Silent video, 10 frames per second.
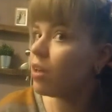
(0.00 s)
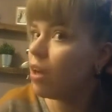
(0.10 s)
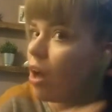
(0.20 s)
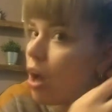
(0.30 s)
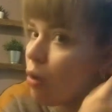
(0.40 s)
it.
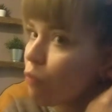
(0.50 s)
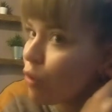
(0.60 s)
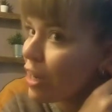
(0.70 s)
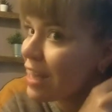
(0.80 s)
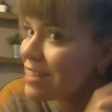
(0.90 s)

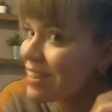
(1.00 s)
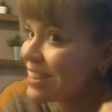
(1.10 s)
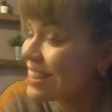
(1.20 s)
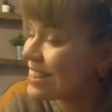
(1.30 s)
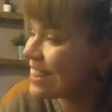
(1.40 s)
I'm really
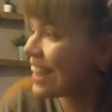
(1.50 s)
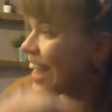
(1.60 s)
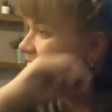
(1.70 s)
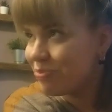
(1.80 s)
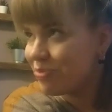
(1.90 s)
excited.
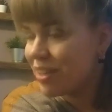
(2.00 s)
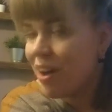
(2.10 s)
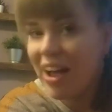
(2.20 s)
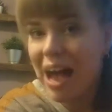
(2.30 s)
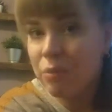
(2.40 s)

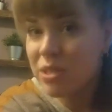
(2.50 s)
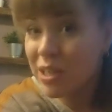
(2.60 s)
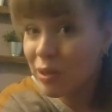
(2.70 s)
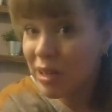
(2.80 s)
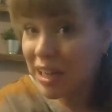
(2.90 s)
I
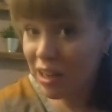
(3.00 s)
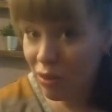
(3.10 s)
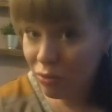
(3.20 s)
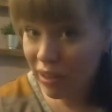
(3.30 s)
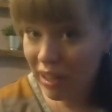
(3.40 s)
absolutely
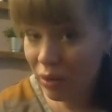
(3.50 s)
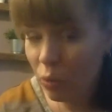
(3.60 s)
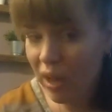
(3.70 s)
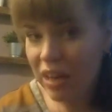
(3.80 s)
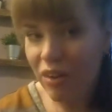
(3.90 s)
love it
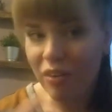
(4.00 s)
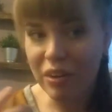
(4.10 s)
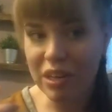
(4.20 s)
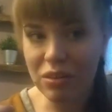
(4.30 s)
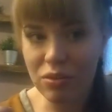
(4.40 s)
when
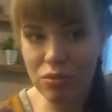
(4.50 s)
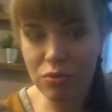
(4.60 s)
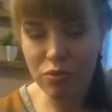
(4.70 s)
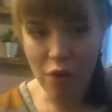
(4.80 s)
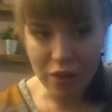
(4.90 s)
I
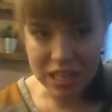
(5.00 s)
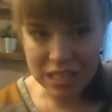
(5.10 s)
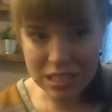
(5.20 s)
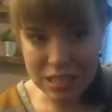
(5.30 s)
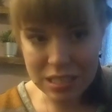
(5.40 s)

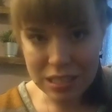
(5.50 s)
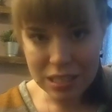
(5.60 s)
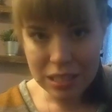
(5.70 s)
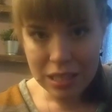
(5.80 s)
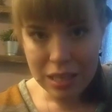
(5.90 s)
find
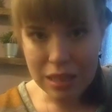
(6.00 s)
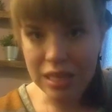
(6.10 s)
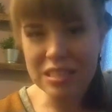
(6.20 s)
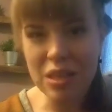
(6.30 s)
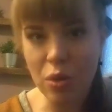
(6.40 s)

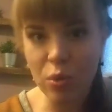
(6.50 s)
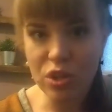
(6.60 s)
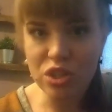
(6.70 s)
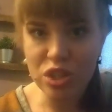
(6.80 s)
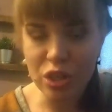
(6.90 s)
things that I
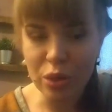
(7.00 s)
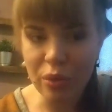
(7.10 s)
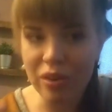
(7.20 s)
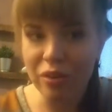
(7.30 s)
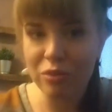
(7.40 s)
want to
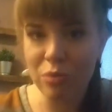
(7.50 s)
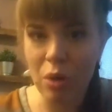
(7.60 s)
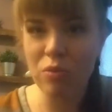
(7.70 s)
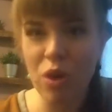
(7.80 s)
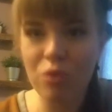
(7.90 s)
do, and
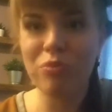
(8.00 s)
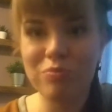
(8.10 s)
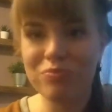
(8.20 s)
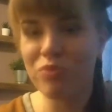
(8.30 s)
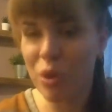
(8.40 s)
I've got a
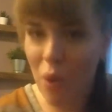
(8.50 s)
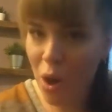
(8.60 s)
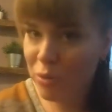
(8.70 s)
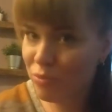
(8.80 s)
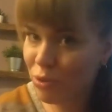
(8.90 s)
real
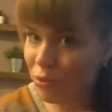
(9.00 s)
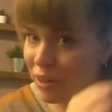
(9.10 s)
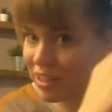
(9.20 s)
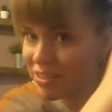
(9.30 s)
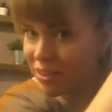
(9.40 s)
hype
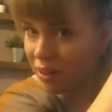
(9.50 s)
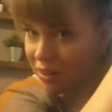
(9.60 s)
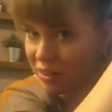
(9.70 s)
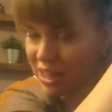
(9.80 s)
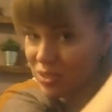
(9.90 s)
for it. So
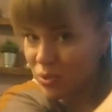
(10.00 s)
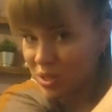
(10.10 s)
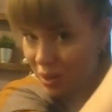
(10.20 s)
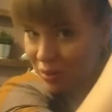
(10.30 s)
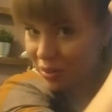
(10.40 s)
that's
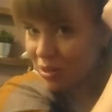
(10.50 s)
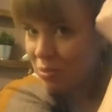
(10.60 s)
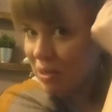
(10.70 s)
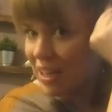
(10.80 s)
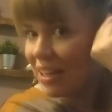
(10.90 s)
what's going on at
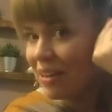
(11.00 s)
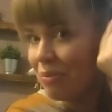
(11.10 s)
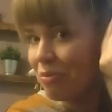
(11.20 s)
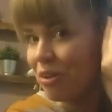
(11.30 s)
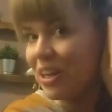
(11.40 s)
the minute, and
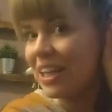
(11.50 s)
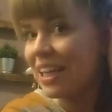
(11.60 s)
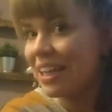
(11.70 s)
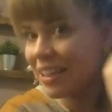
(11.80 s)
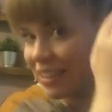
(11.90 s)
I'm
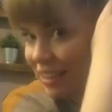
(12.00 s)
really